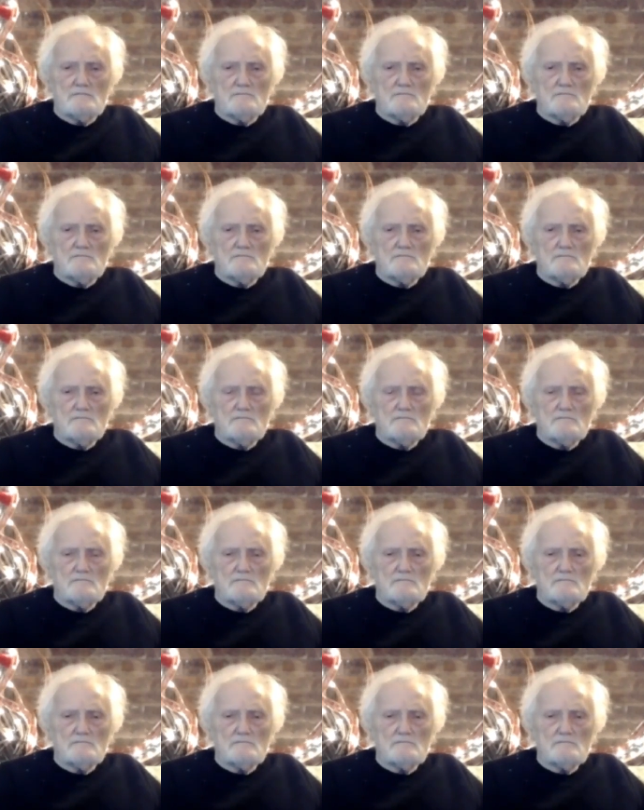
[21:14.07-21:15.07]

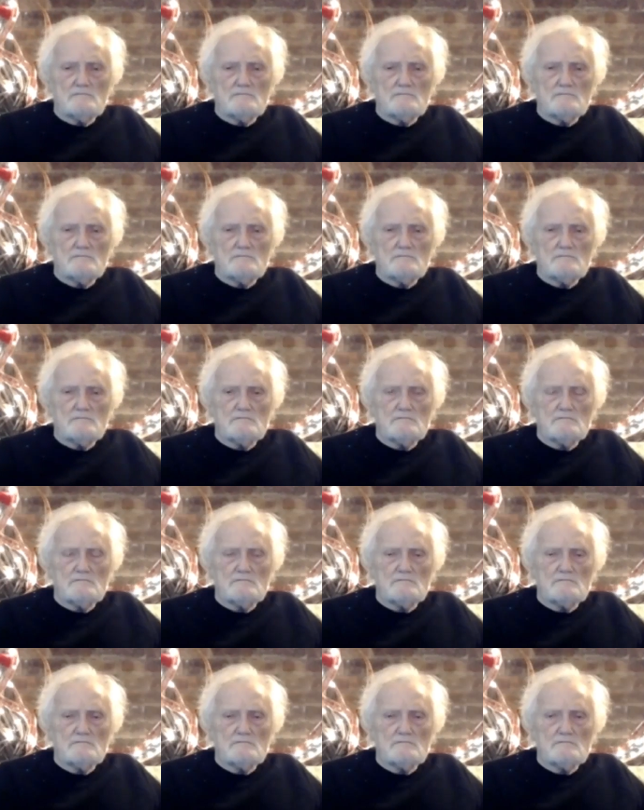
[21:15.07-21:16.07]

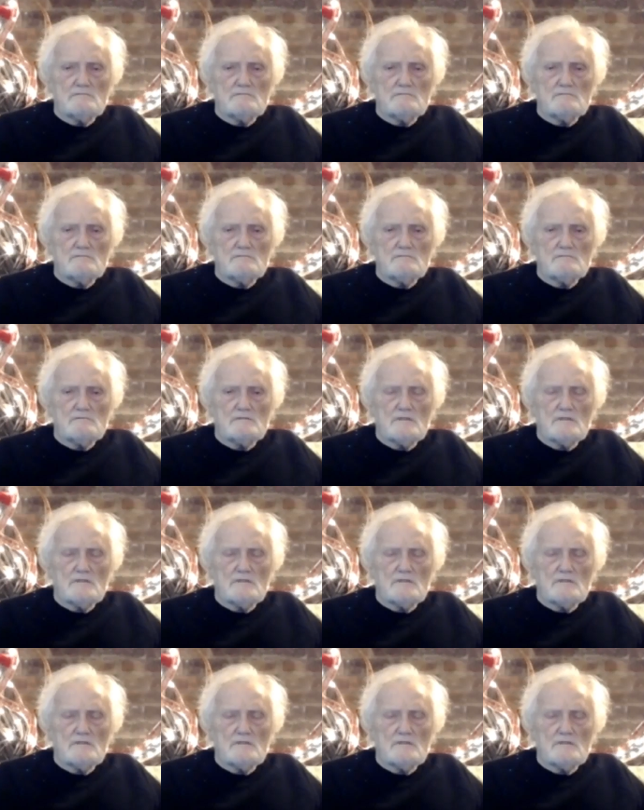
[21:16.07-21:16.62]
Nobody speaks.